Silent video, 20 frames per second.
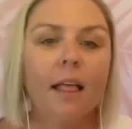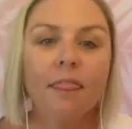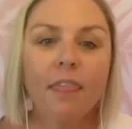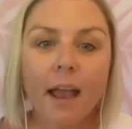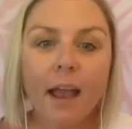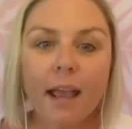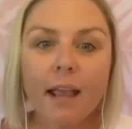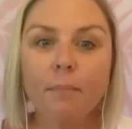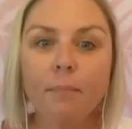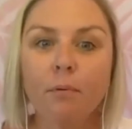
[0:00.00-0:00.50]

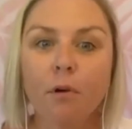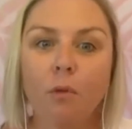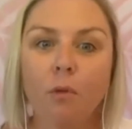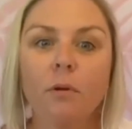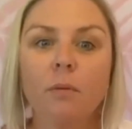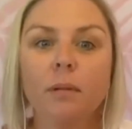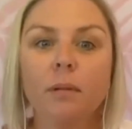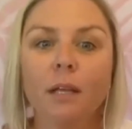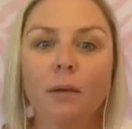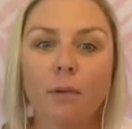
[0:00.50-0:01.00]
They
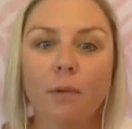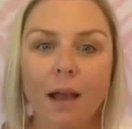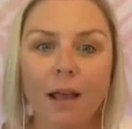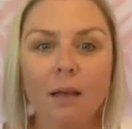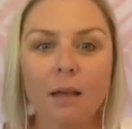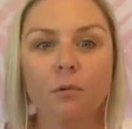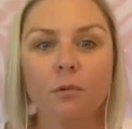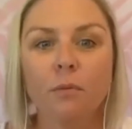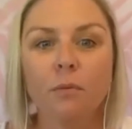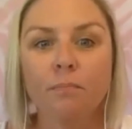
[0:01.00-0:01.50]
probably were
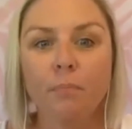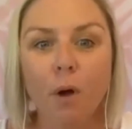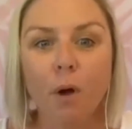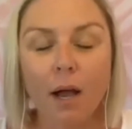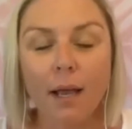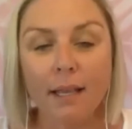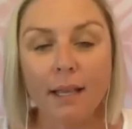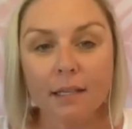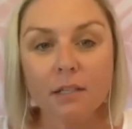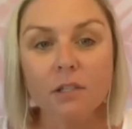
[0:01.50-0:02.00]
able to
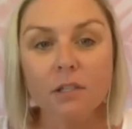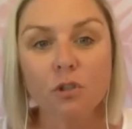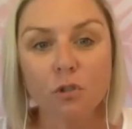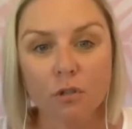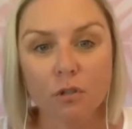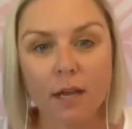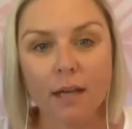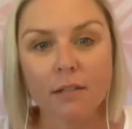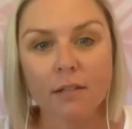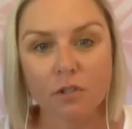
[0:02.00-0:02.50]
buy
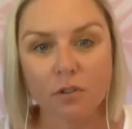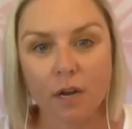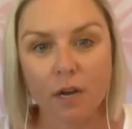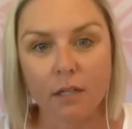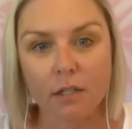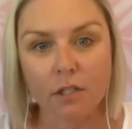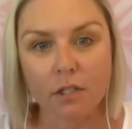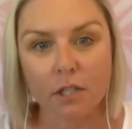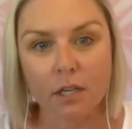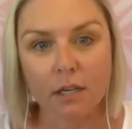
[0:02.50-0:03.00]
into that
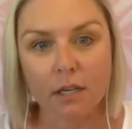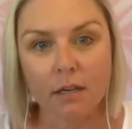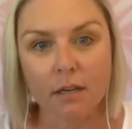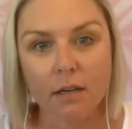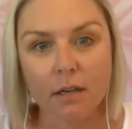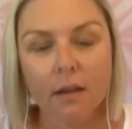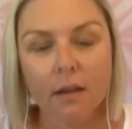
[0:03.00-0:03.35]
strategy.